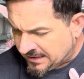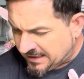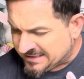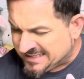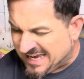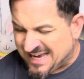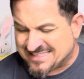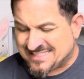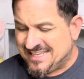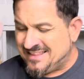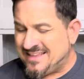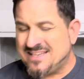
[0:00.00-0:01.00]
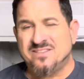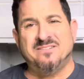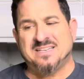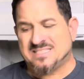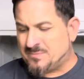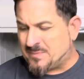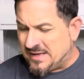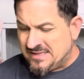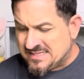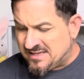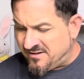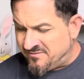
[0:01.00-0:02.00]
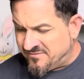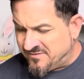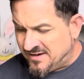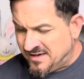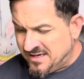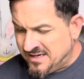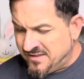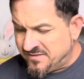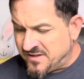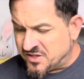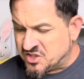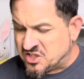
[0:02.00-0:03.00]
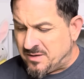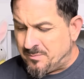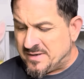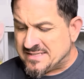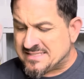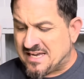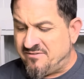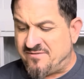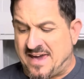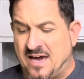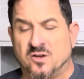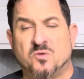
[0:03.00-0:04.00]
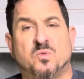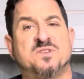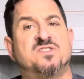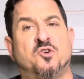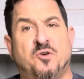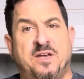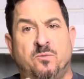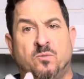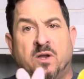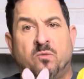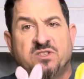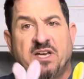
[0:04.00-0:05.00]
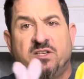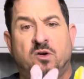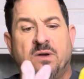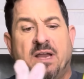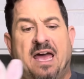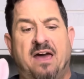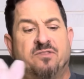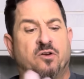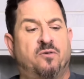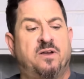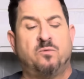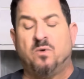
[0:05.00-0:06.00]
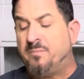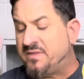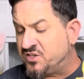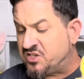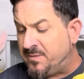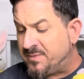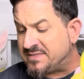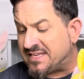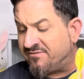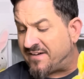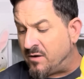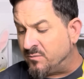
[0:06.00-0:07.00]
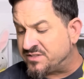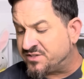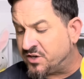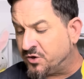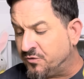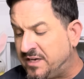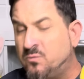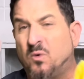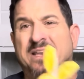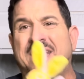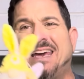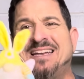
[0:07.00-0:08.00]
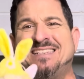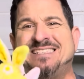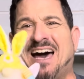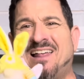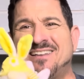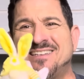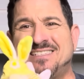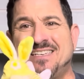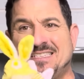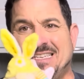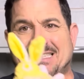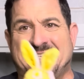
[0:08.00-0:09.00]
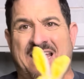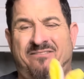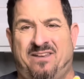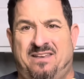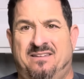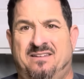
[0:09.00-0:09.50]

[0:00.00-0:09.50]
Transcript: Yeah, see, these are expensive. The cheapest I found was the green one, which I don't have the green one. But the cheapest I found was the green one at $1.67.